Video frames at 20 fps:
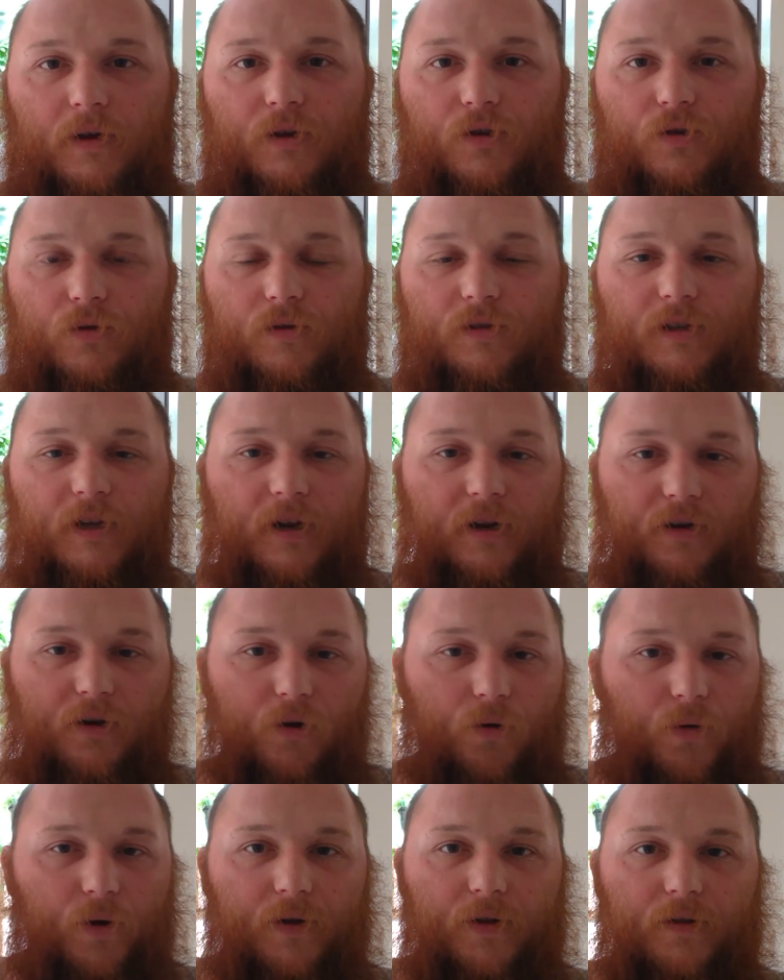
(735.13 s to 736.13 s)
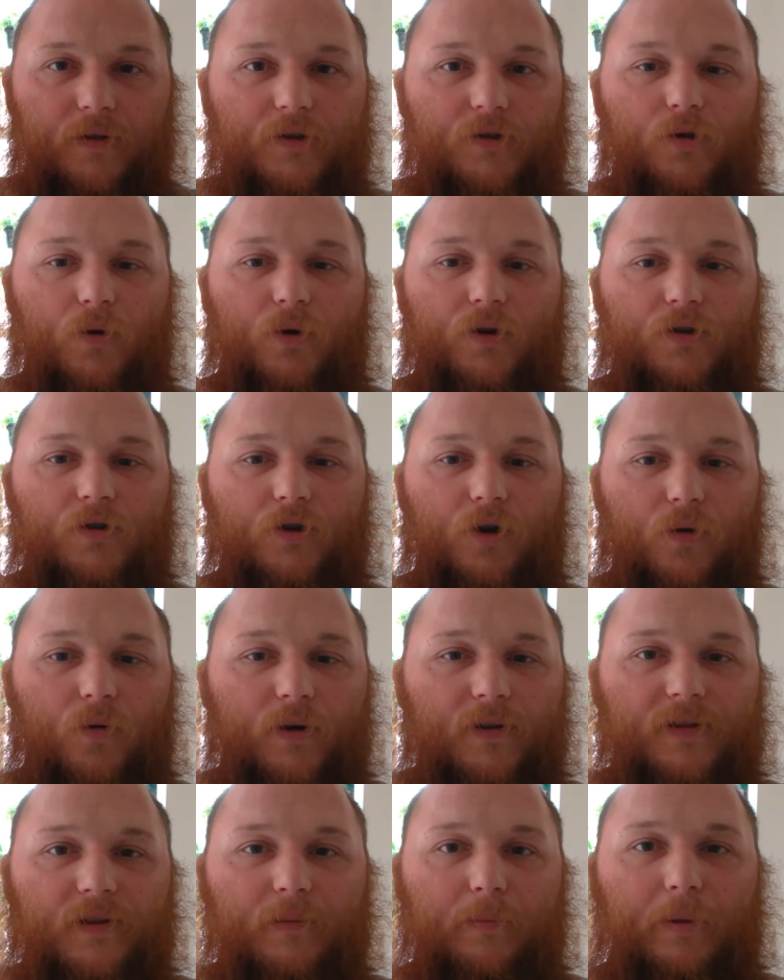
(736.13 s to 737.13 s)
So instead of, go right to the source, go
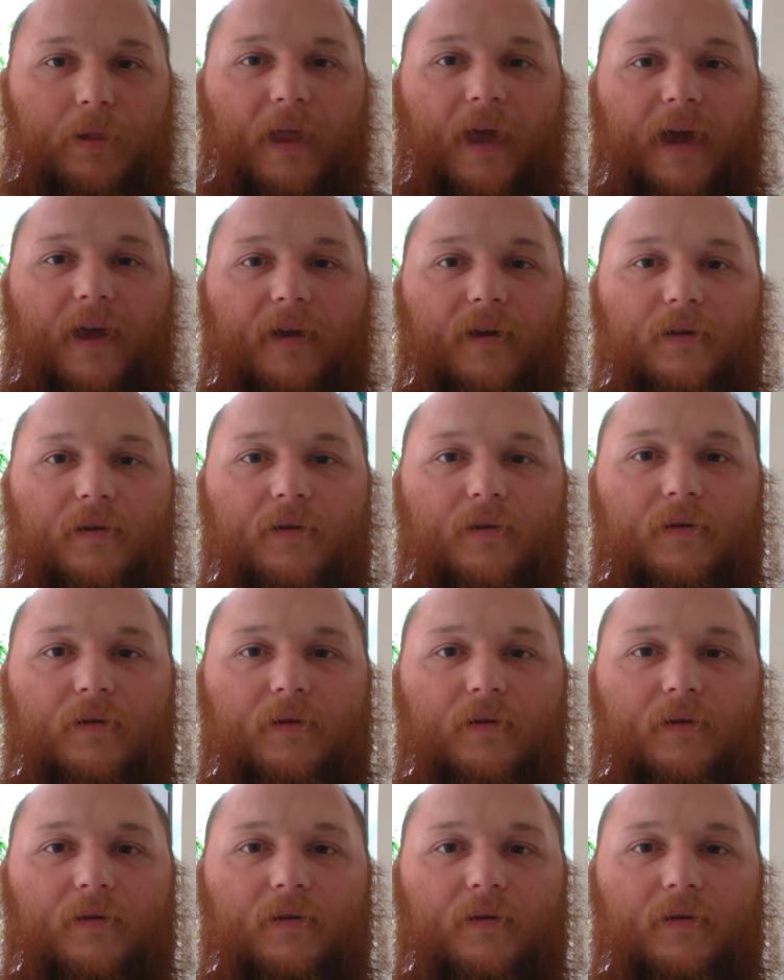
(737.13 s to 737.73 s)
right to the plant.